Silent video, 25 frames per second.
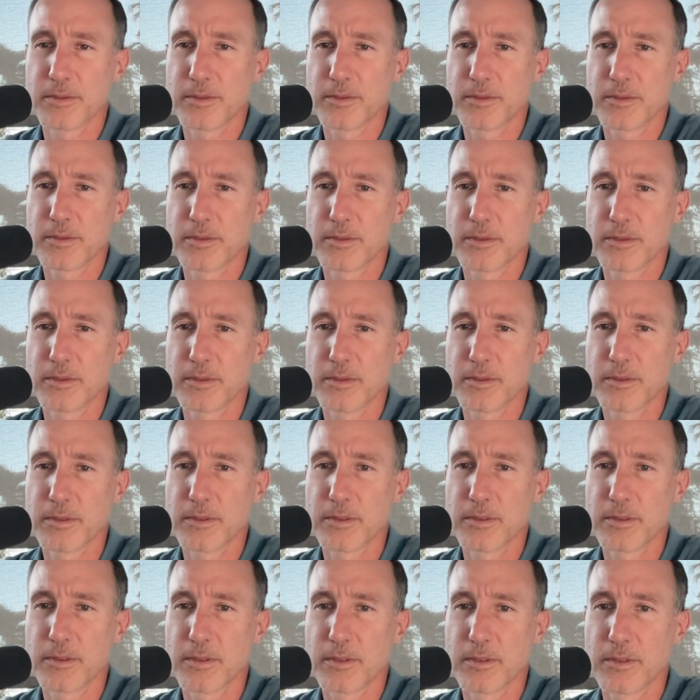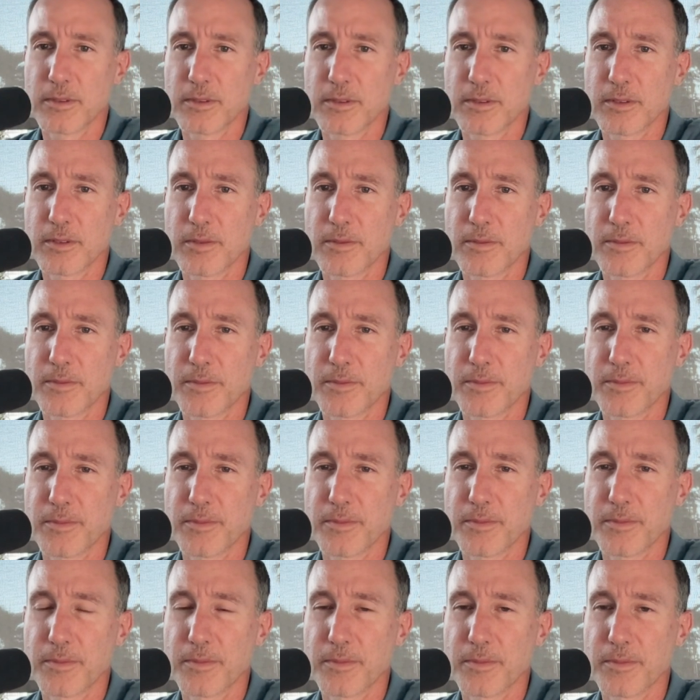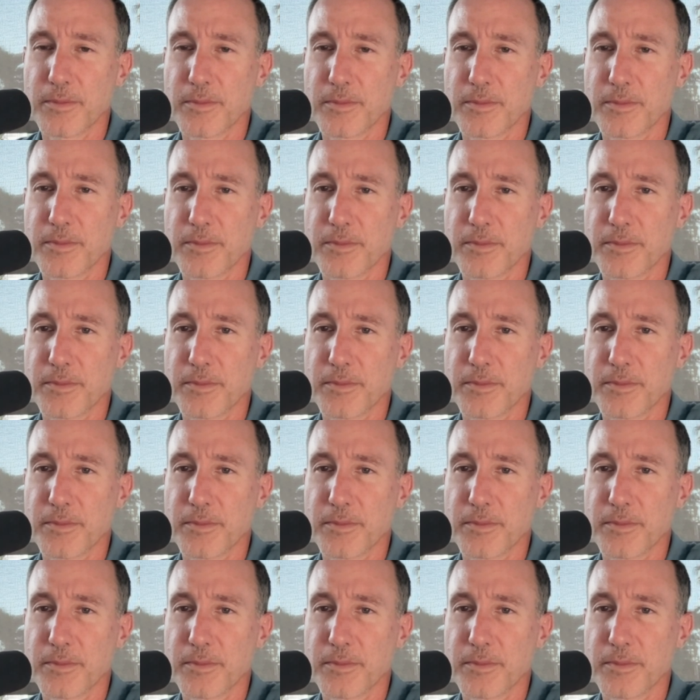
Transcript: [no speech]